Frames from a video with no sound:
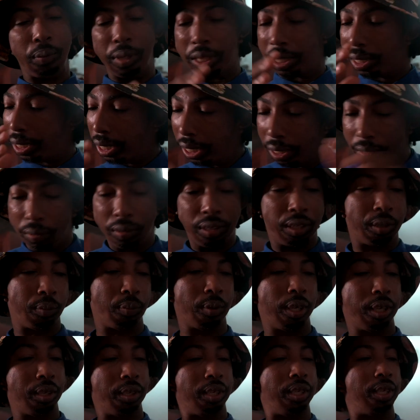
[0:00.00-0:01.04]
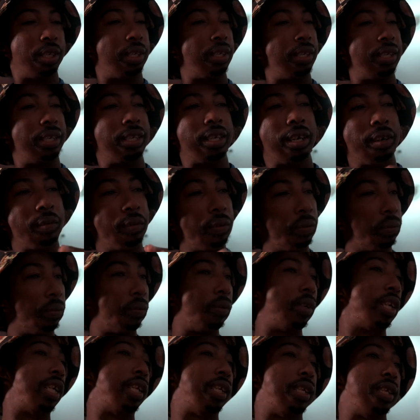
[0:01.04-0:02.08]
He's still responsive, so you don't have to
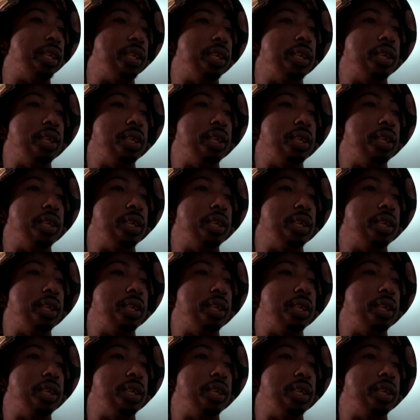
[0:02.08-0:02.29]
fret.